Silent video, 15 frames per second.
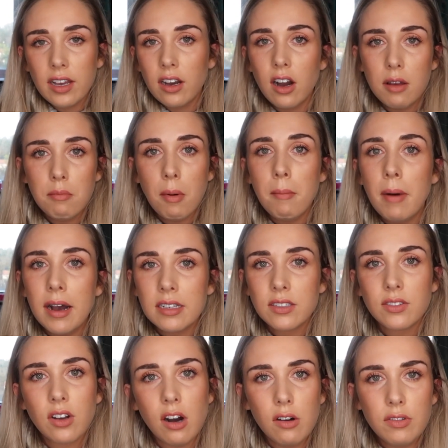Like I'm a
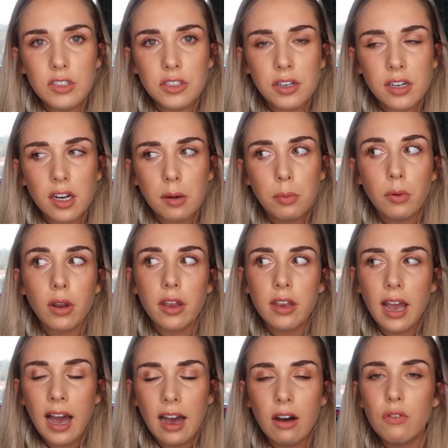massive coffee drinker, but I
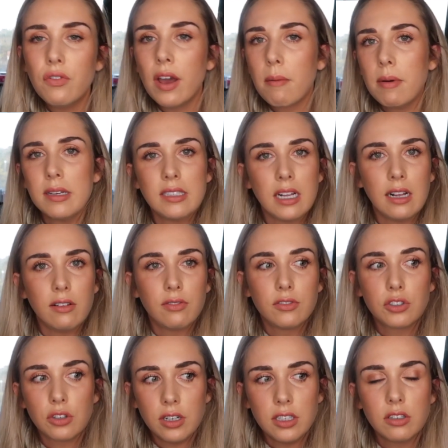have found
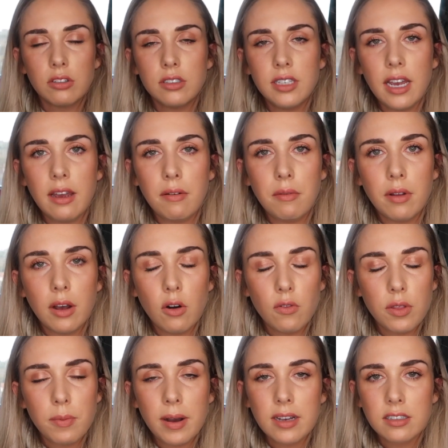myself trying to cut down
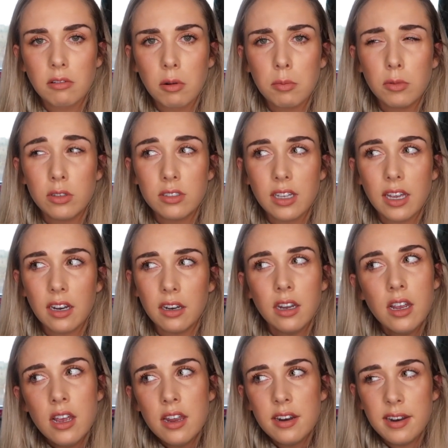over the past couple of months, and
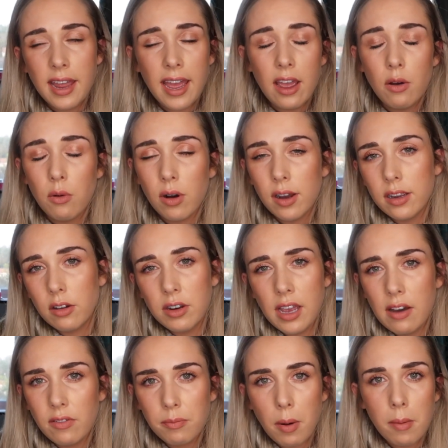now I only
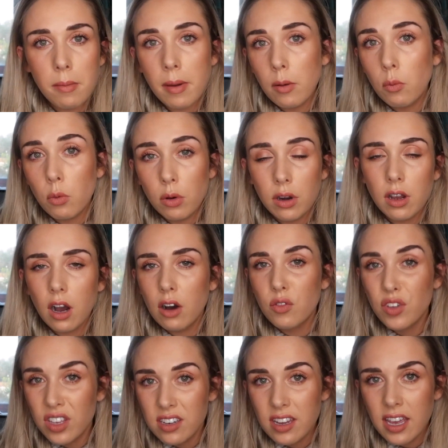have probably about 1
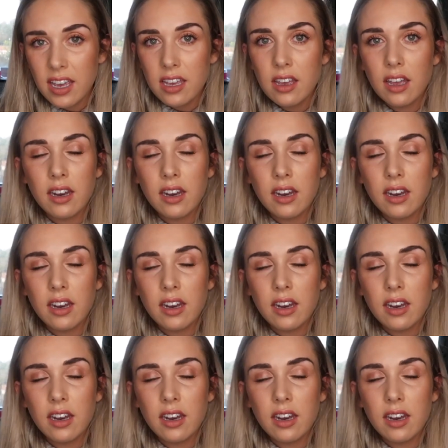coffee a day.